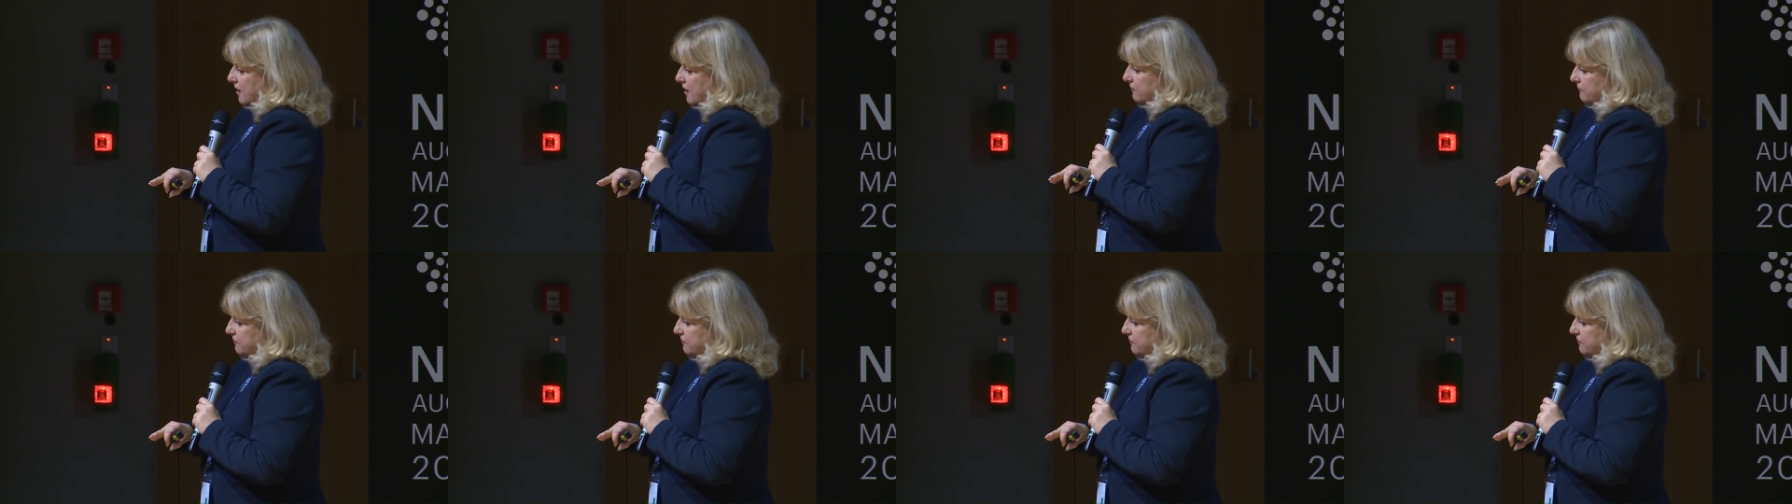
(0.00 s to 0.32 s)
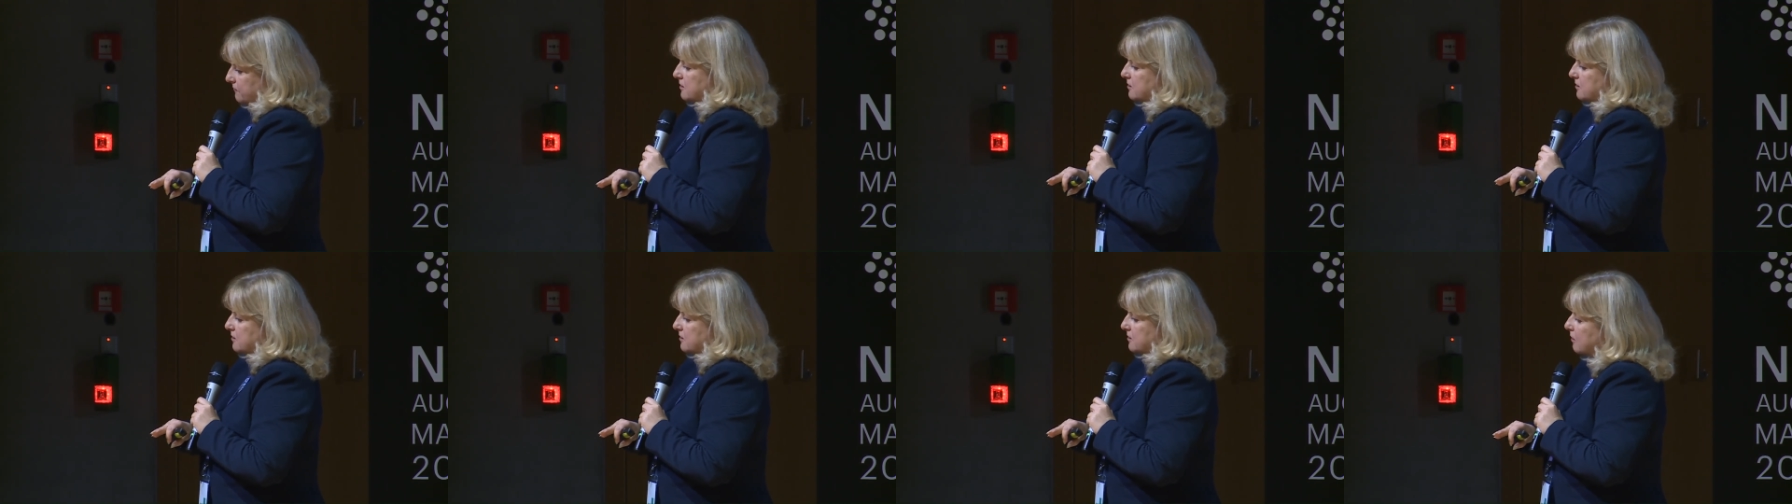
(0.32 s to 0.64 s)

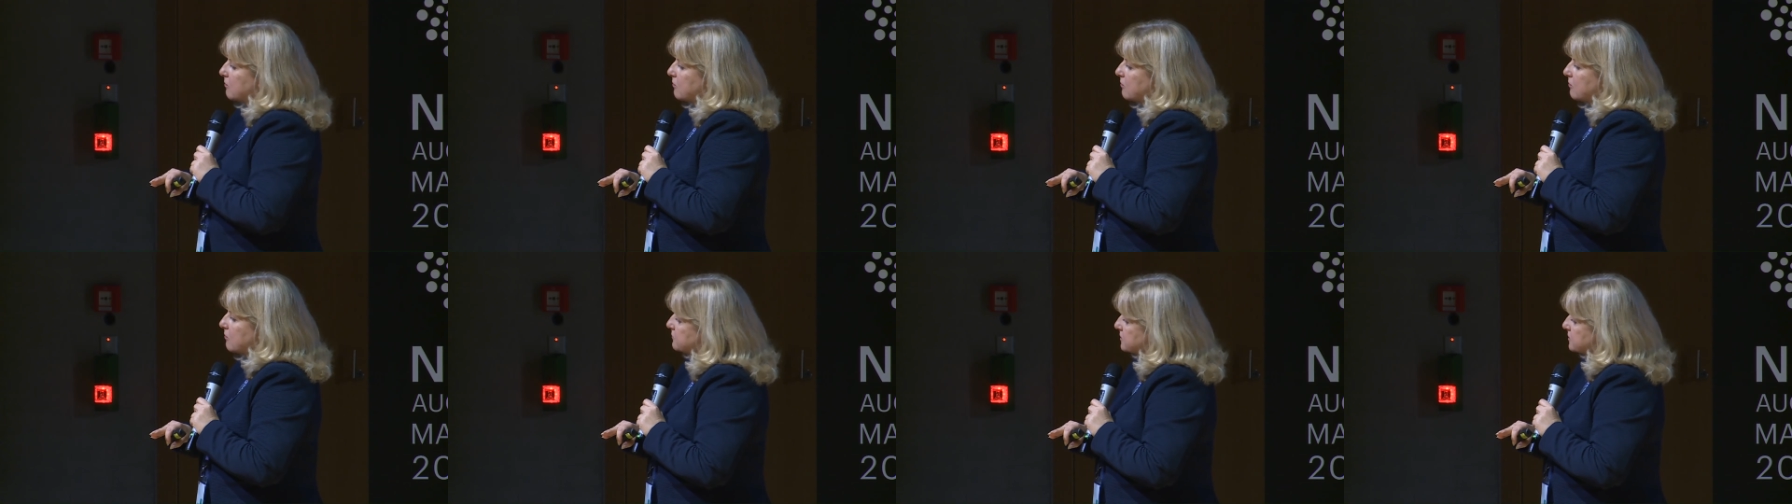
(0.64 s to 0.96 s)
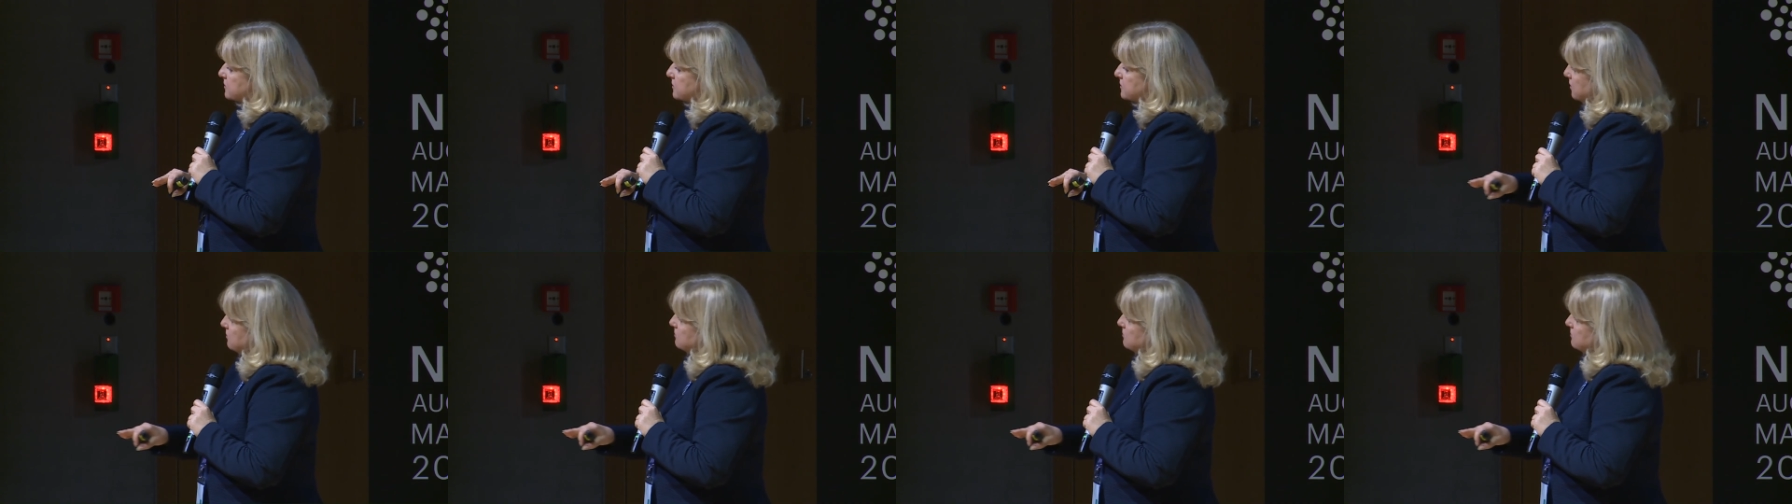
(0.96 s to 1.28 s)
very low
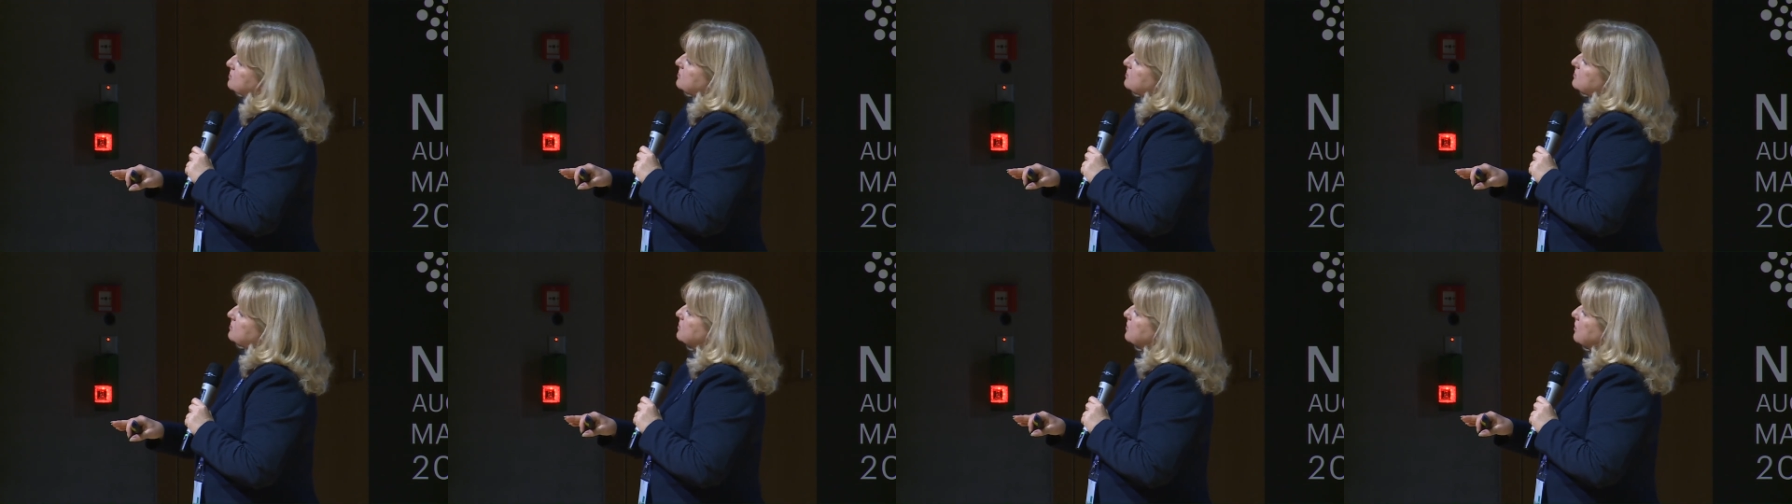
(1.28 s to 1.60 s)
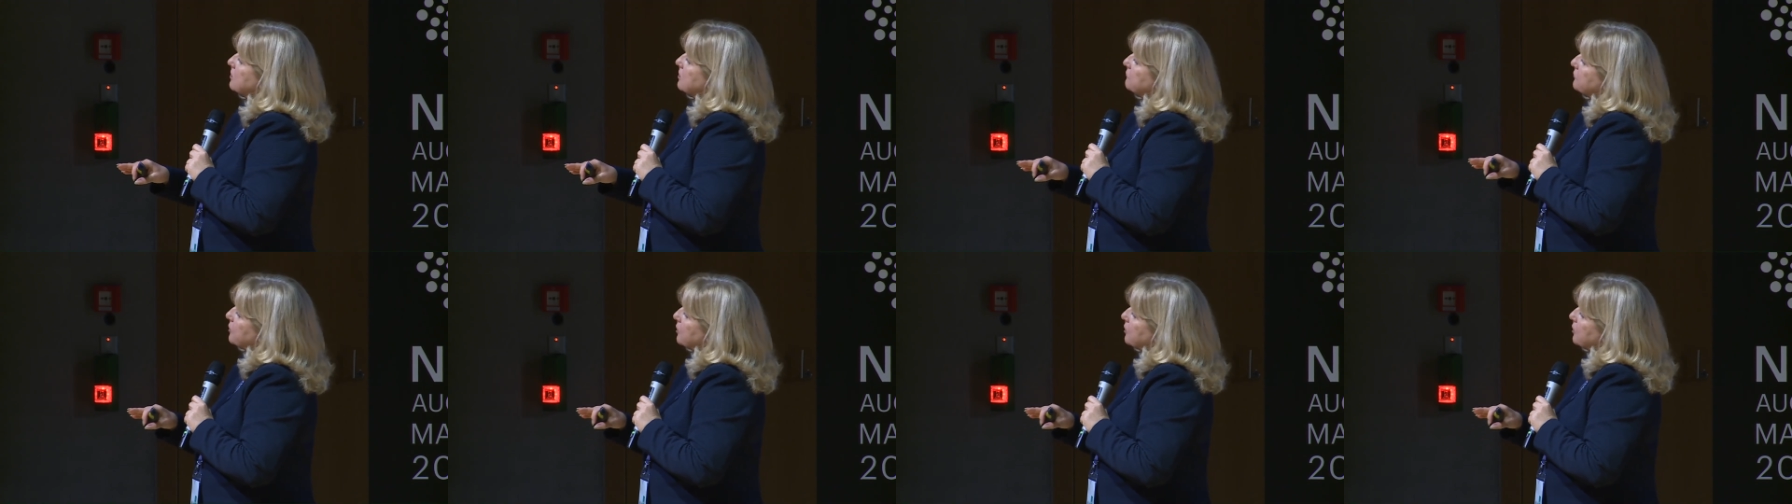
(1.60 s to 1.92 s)

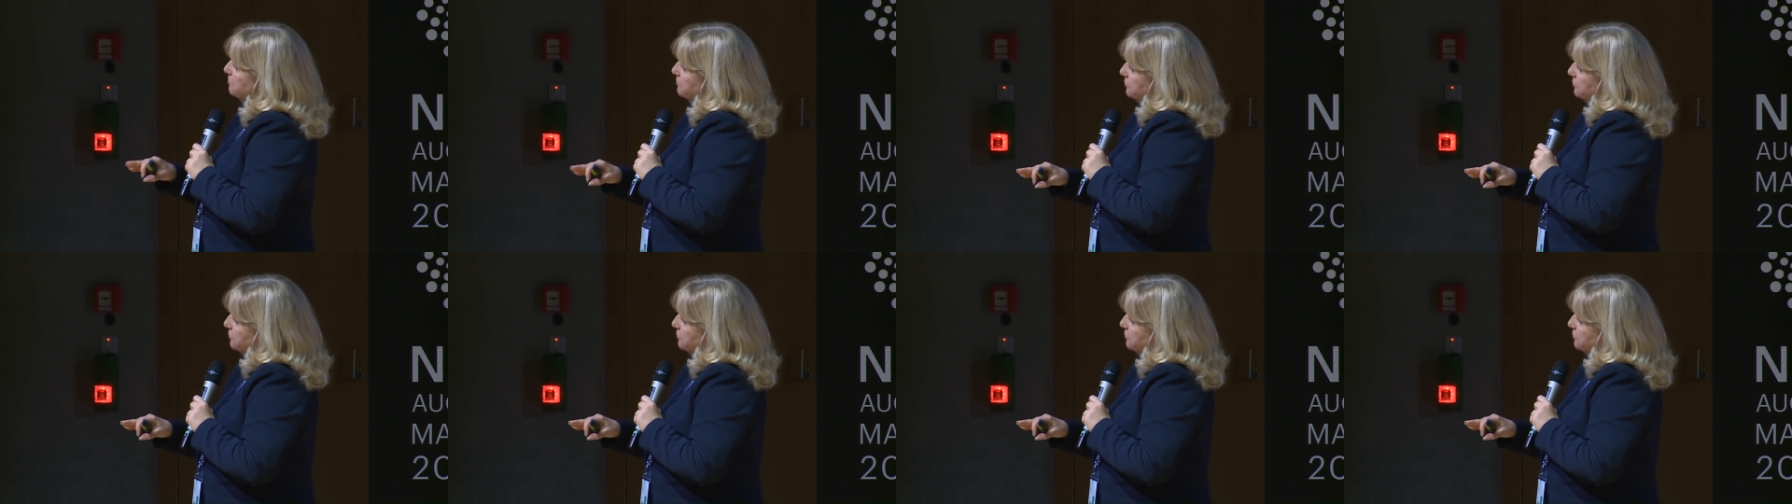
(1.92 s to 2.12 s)
viscosity of